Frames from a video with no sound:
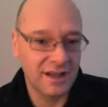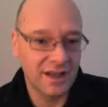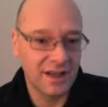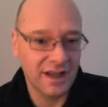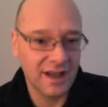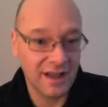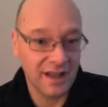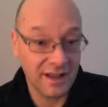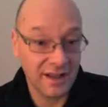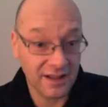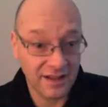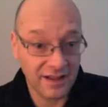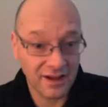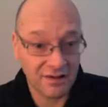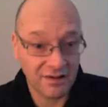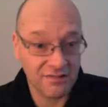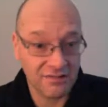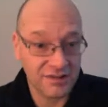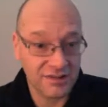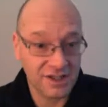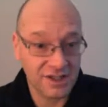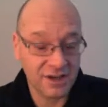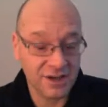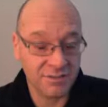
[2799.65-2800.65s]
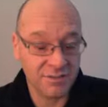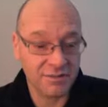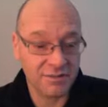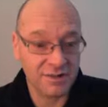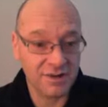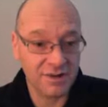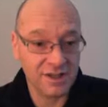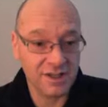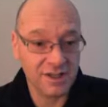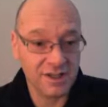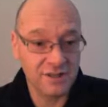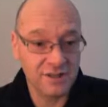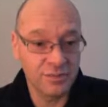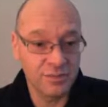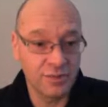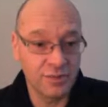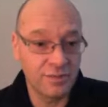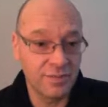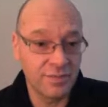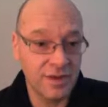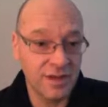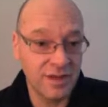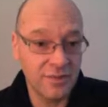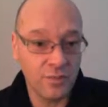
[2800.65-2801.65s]
at the current share price
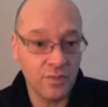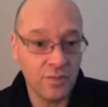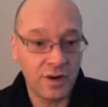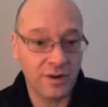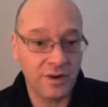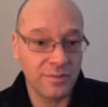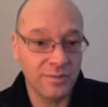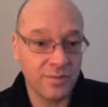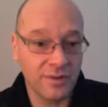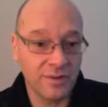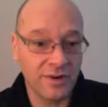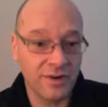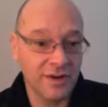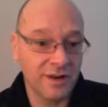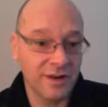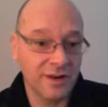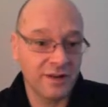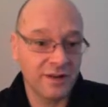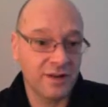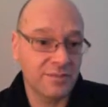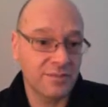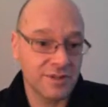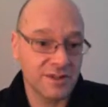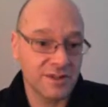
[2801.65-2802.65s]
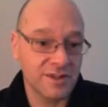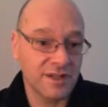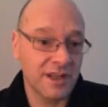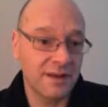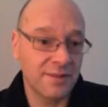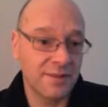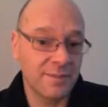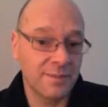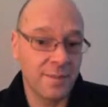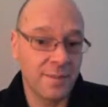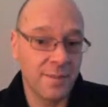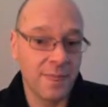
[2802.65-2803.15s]
would be 1.9%.